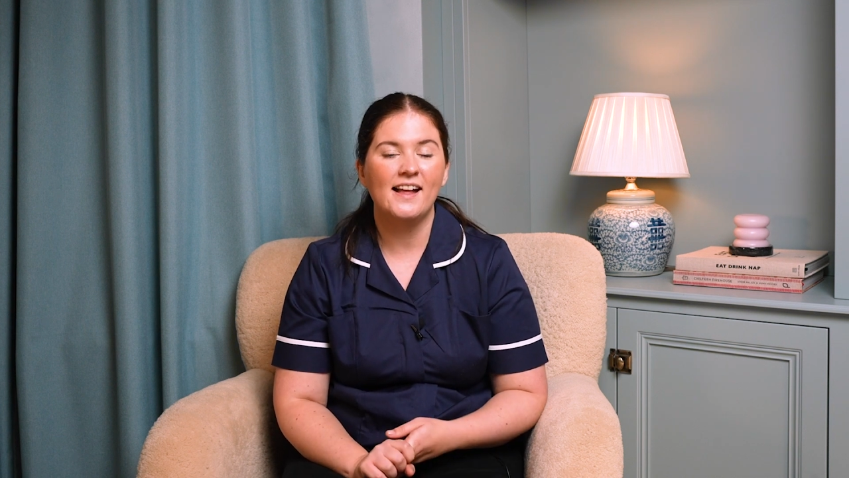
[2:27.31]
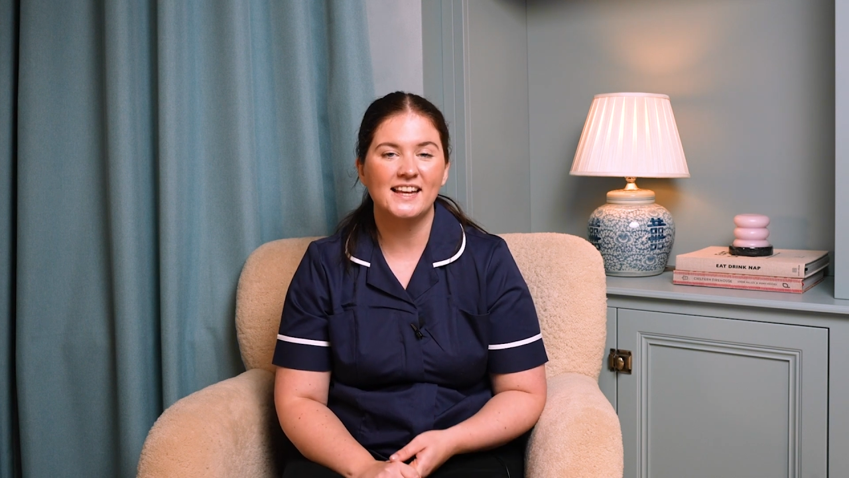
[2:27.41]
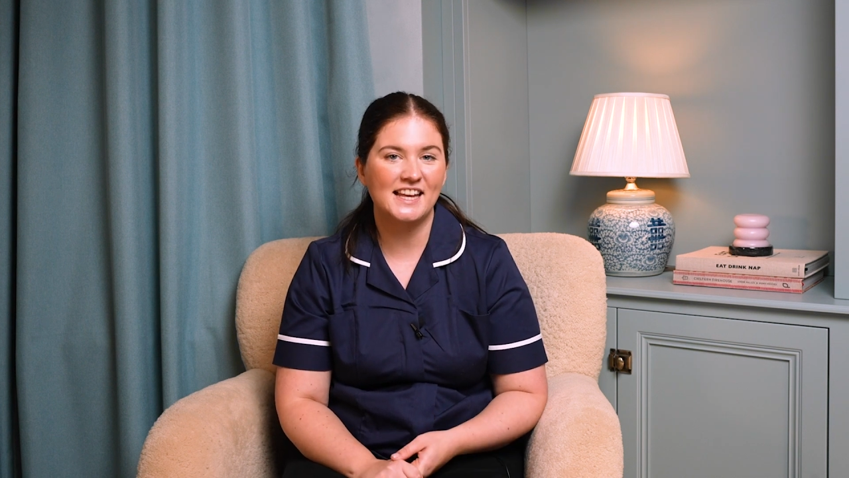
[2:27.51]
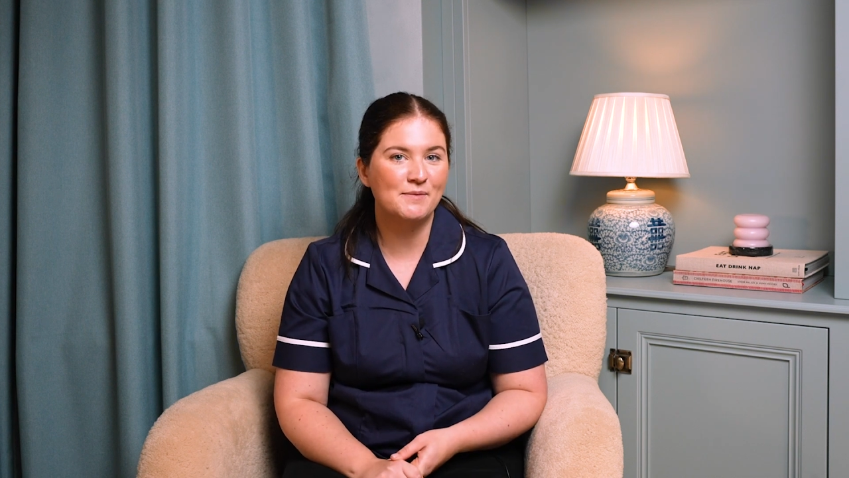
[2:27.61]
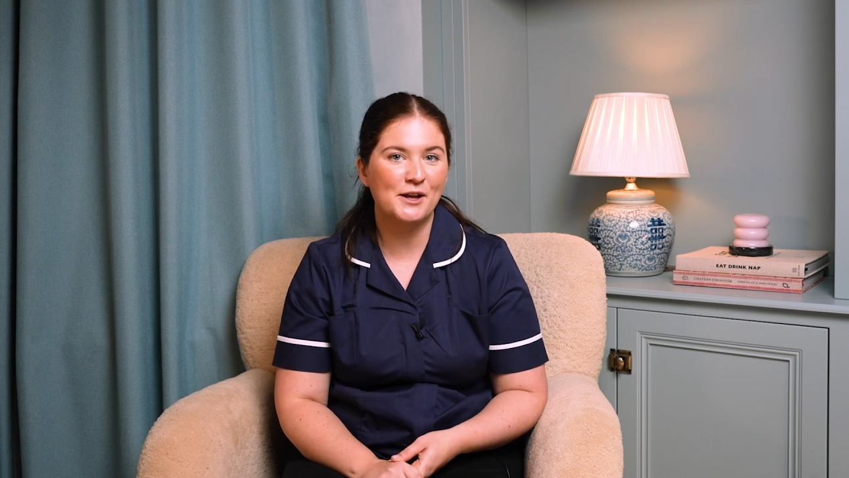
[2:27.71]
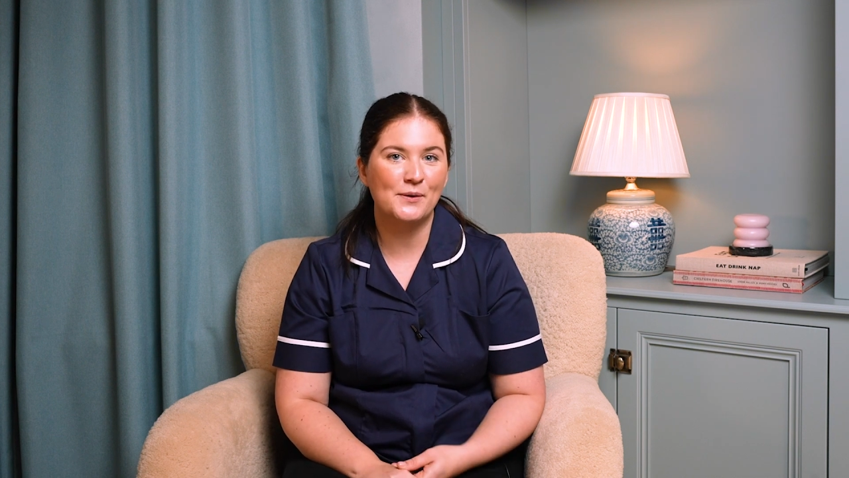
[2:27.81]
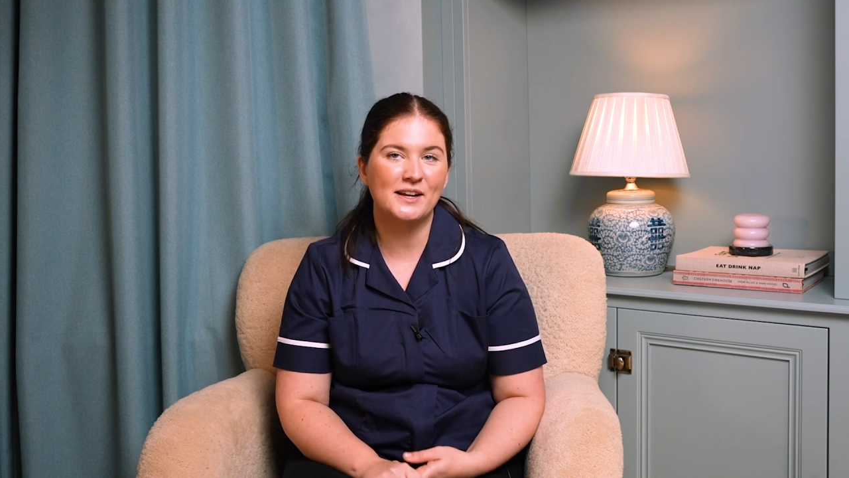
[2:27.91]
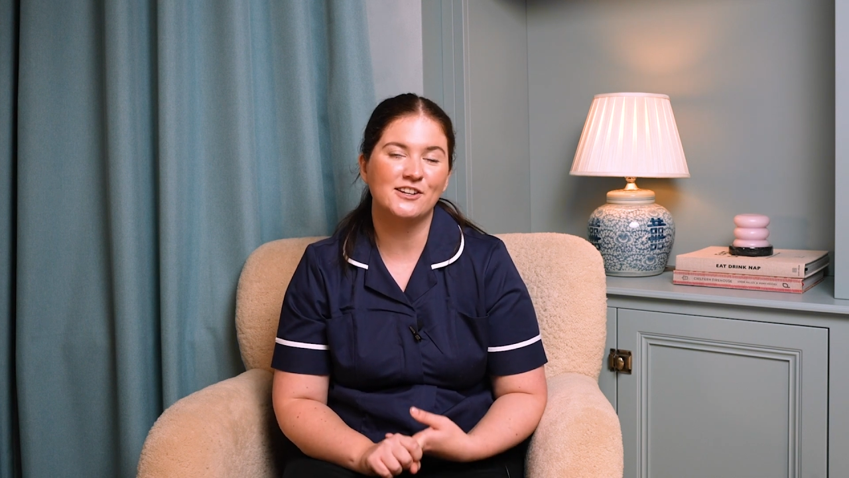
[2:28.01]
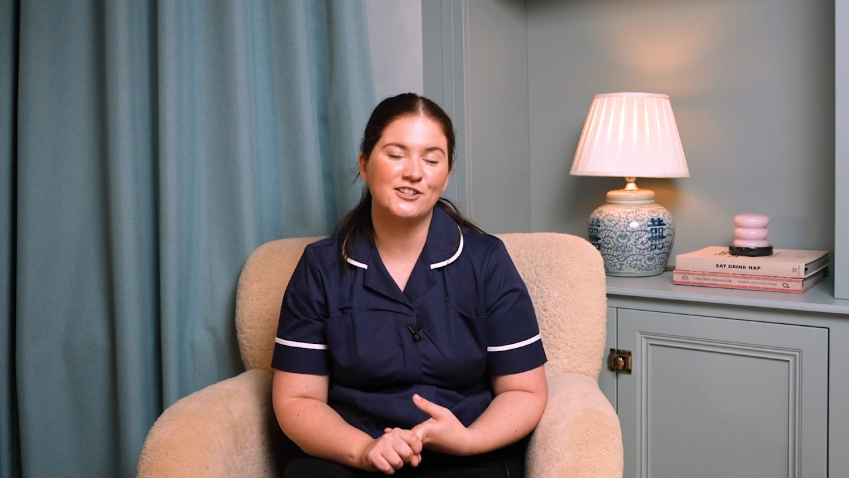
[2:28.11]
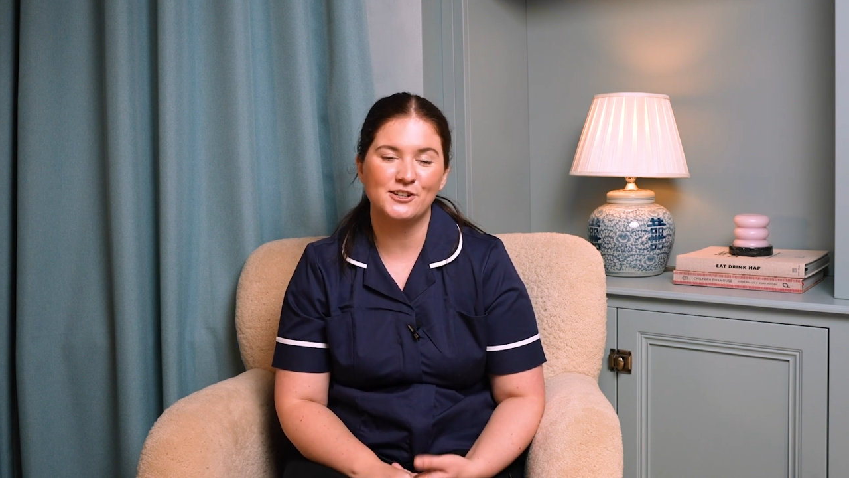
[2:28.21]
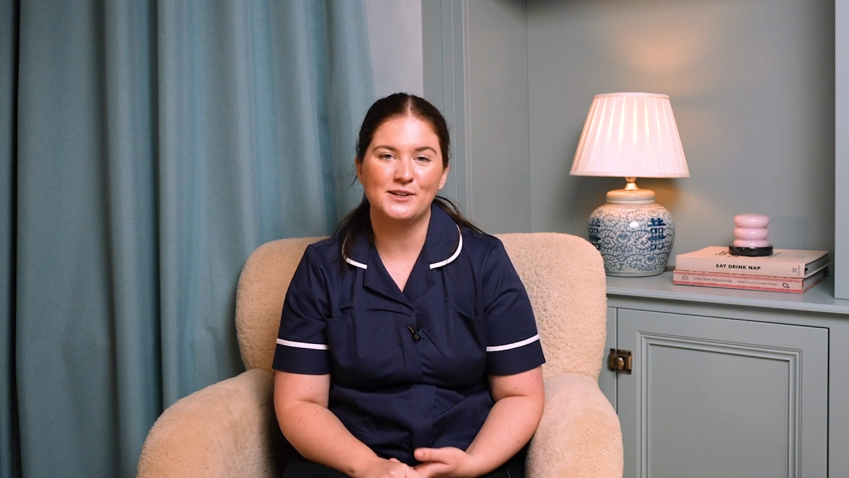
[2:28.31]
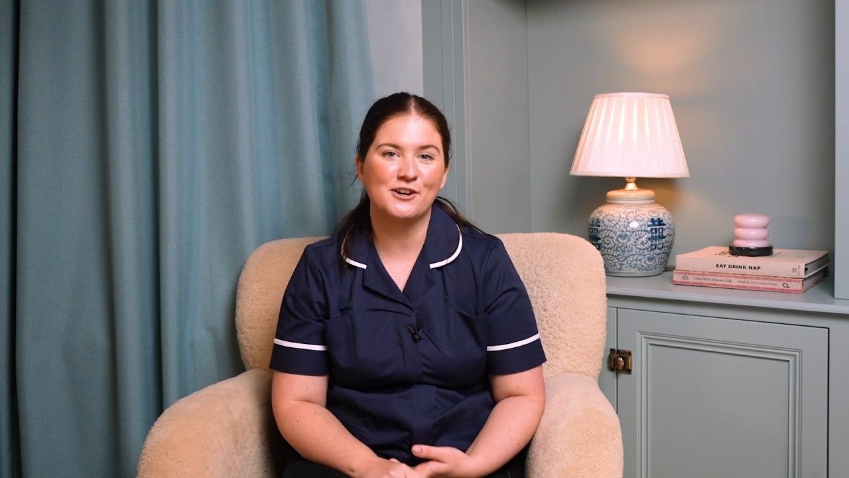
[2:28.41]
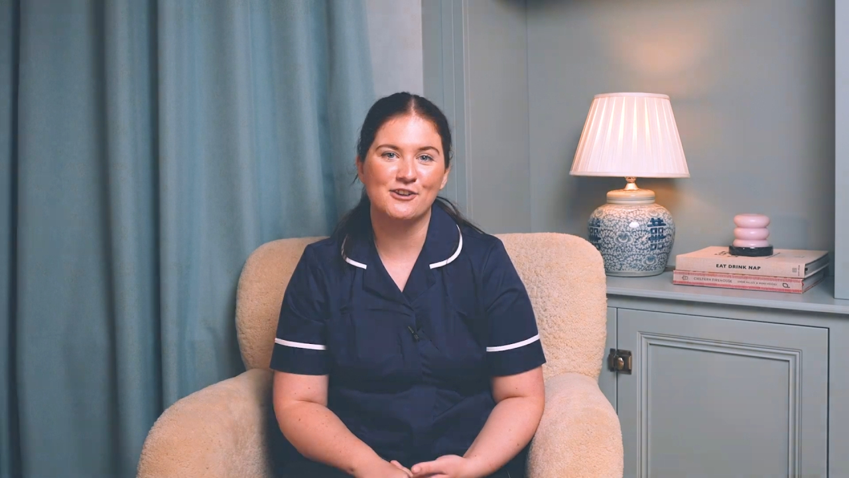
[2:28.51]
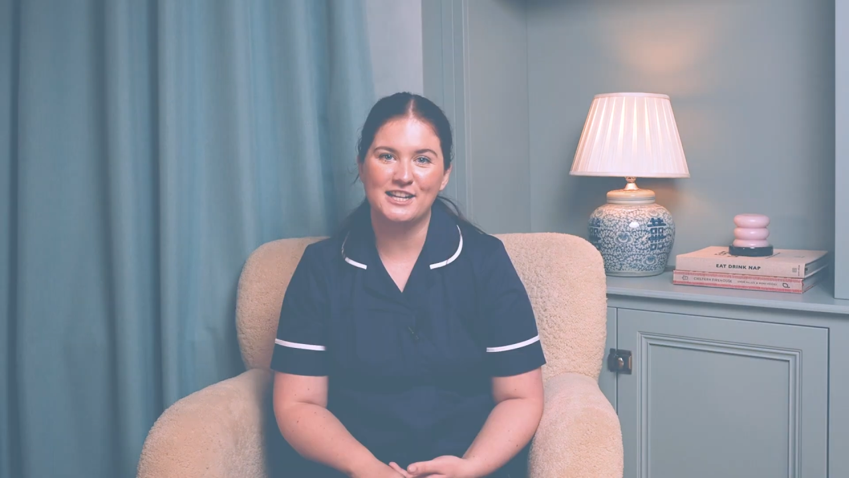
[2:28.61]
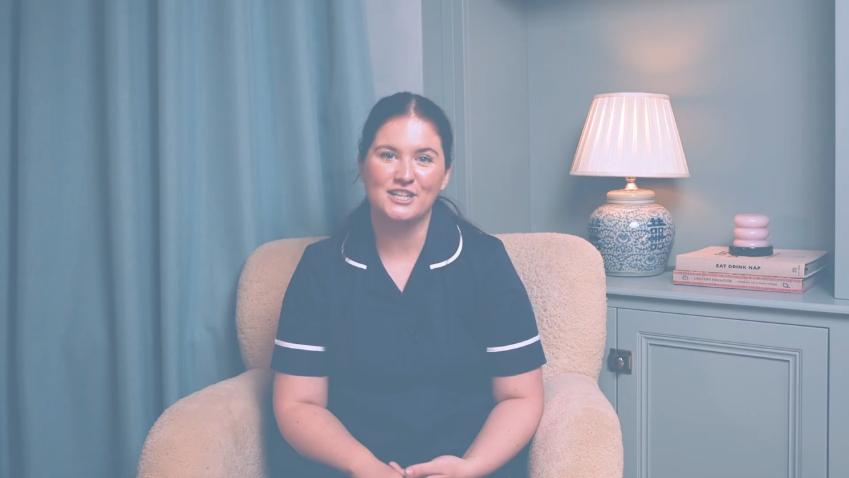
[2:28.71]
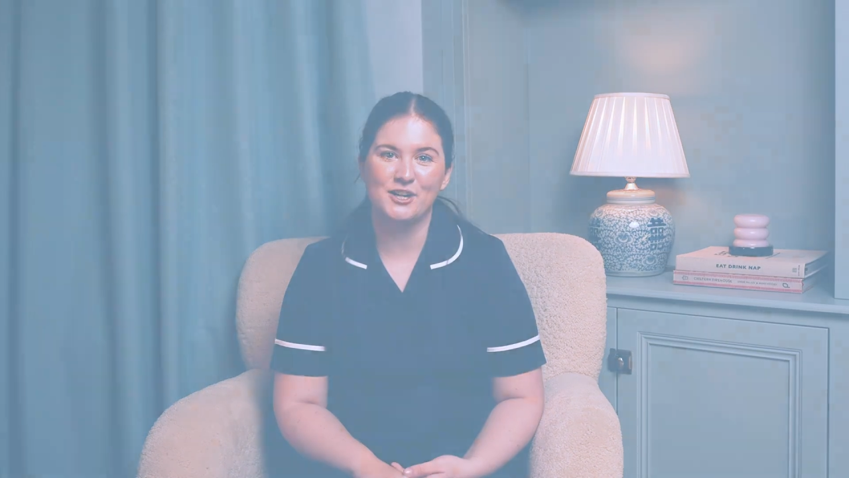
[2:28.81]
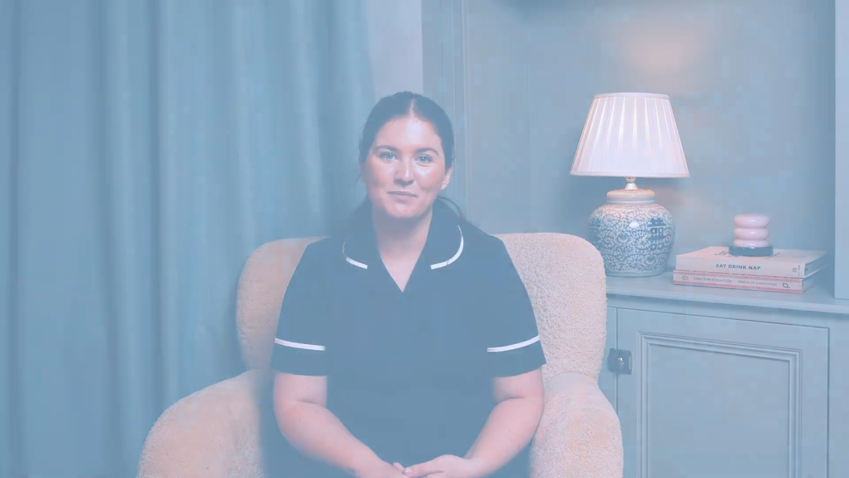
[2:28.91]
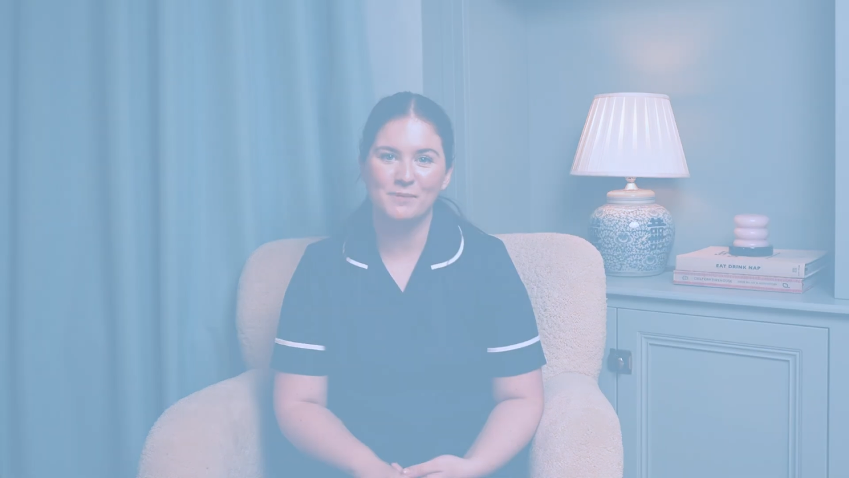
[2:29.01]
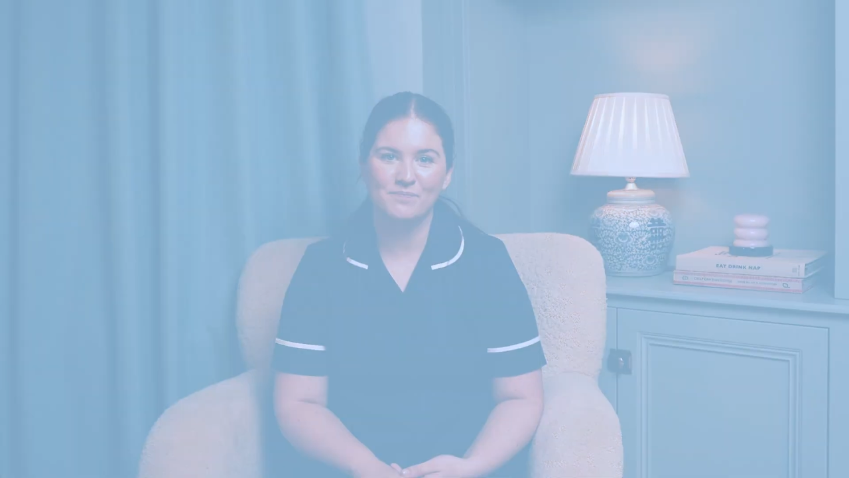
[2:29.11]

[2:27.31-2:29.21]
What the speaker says: Keep going because you're doing a great job.